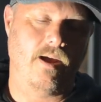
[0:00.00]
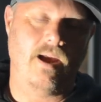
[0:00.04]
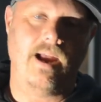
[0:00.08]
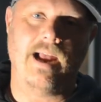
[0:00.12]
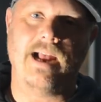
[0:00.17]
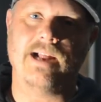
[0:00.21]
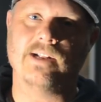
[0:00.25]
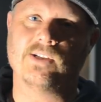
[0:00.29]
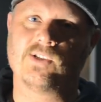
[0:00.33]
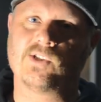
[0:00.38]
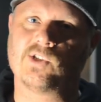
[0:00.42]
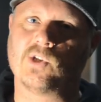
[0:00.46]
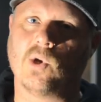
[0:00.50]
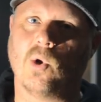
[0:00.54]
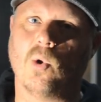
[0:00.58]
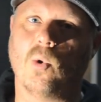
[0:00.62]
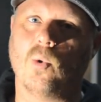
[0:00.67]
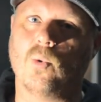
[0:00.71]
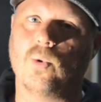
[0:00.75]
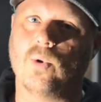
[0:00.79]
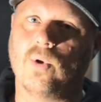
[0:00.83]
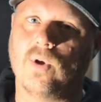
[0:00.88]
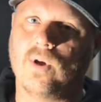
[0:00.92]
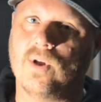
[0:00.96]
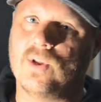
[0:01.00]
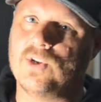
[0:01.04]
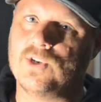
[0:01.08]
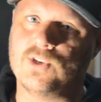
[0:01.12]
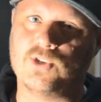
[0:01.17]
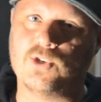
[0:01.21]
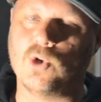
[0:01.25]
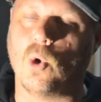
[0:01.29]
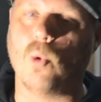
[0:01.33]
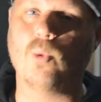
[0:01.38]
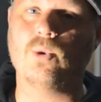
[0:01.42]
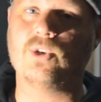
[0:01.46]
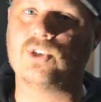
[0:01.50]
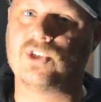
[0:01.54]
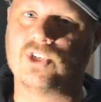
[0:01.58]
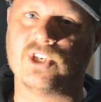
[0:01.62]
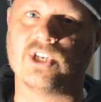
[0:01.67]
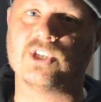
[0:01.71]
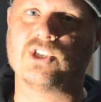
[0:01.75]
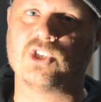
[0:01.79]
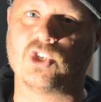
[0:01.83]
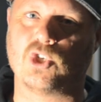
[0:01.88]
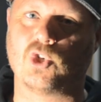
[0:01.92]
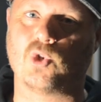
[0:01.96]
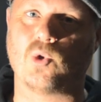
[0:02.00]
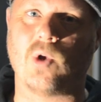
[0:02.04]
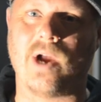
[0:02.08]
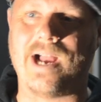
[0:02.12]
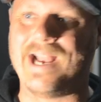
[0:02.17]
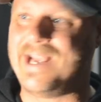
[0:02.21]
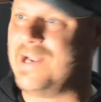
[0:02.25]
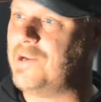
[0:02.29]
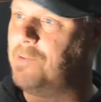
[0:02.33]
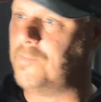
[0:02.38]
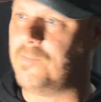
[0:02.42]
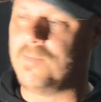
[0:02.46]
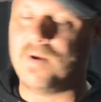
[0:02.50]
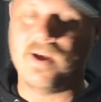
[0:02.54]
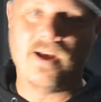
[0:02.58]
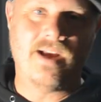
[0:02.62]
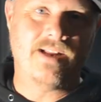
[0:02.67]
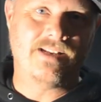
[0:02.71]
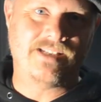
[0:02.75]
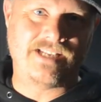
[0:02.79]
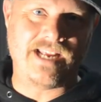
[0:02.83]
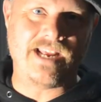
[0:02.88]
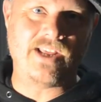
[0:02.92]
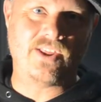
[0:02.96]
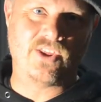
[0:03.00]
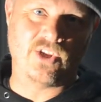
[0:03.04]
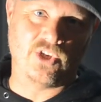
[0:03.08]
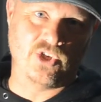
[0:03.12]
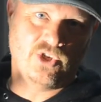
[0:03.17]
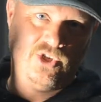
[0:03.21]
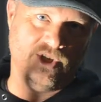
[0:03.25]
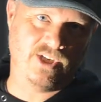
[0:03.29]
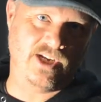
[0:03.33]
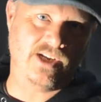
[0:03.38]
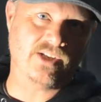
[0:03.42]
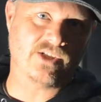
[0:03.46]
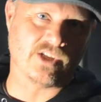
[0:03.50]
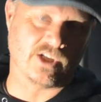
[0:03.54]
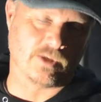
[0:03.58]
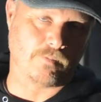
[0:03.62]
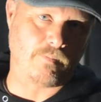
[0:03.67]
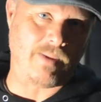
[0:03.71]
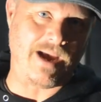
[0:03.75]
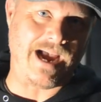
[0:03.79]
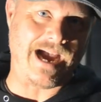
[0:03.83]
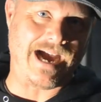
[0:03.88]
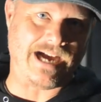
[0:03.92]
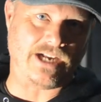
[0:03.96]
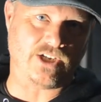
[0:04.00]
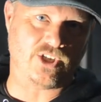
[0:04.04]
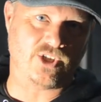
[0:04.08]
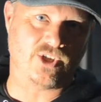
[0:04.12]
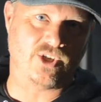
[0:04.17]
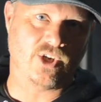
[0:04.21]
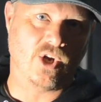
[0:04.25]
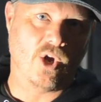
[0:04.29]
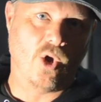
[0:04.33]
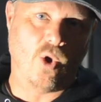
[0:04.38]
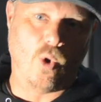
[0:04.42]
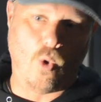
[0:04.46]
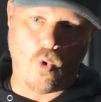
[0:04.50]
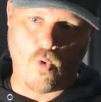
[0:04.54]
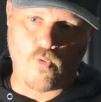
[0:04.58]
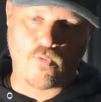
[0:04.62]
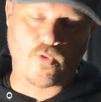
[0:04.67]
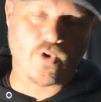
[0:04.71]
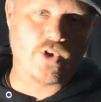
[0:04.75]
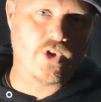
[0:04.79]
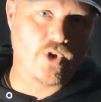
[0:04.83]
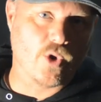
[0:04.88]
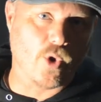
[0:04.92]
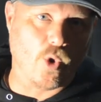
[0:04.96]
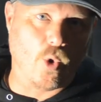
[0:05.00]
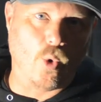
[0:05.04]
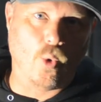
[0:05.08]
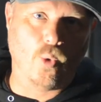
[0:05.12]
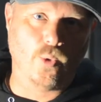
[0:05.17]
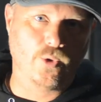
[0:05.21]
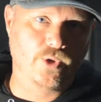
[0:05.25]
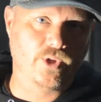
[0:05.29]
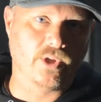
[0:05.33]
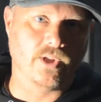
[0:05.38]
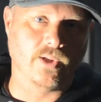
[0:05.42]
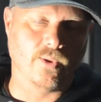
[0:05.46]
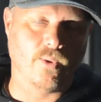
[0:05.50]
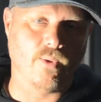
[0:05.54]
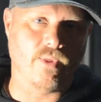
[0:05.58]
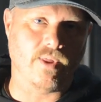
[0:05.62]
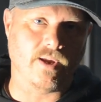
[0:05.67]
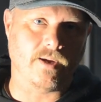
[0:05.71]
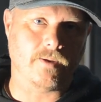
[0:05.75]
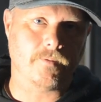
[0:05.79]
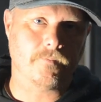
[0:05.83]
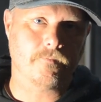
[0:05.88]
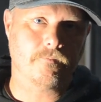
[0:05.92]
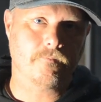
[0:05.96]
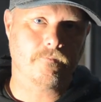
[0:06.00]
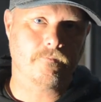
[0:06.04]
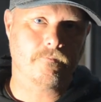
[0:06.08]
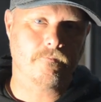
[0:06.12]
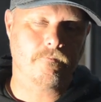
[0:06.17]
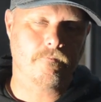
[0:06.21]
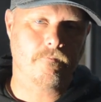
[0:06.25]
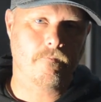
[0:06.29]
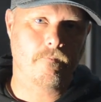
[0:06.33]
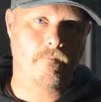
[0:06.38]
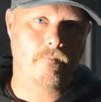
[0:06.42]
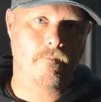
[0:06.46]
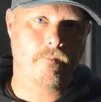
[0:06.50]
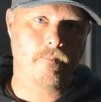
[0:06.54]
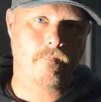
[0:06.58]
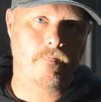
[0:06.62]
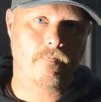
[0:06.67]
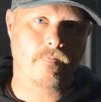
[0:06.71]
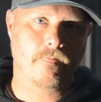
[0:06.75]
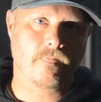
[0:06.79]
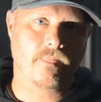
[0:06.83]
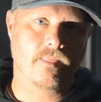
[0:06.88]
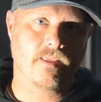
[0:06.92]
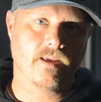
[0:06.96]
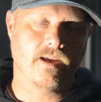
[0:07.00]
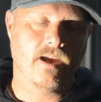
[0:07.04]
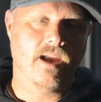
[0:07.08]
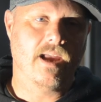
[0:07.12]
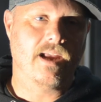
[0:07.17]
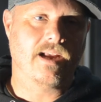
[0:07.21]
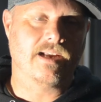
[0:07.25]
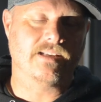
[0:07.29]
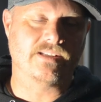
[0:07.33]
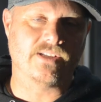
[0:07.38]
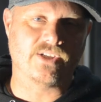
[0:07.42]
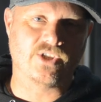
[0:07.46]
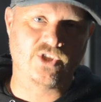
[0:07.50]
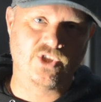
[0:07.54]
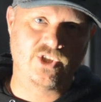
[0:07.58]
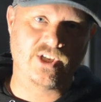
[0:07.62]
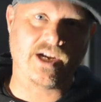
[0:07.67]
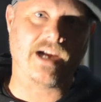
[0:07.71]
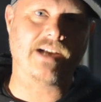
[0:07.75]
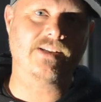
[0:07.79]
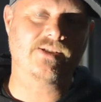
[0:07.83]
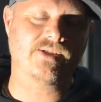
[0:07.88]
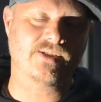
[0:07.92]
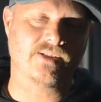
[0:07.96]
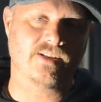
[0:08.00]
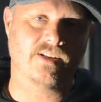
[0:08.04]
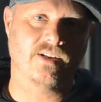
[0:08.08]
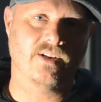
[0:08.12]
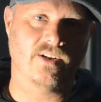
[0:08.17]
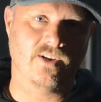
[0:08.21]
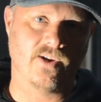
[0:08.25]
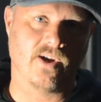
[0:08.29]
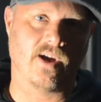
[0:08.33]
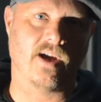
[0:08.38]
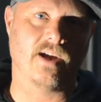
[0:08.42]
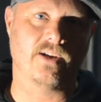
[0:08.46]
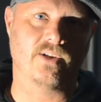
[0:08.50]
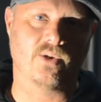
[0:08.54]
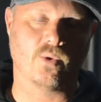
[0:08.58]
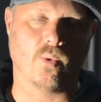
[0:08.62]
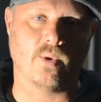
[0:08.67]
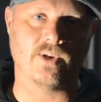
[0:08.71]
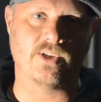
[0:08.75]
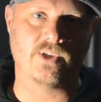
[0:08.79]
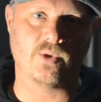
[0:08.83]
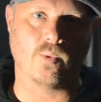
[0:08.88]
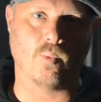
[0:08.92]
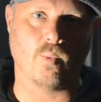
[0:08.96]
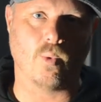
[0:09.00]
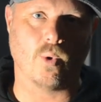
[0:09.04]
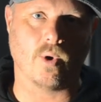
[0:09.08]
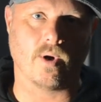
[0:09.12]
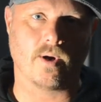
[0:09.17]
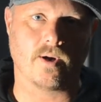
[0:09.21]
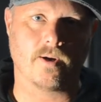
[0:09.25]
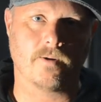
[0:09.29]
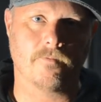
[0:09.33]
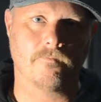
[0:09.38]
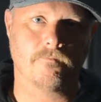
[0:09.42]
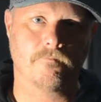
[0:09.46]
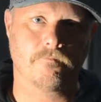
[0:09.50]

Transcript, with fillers: And so don't just try and take the Jesus patch over your old clothing, because it's just not going to work.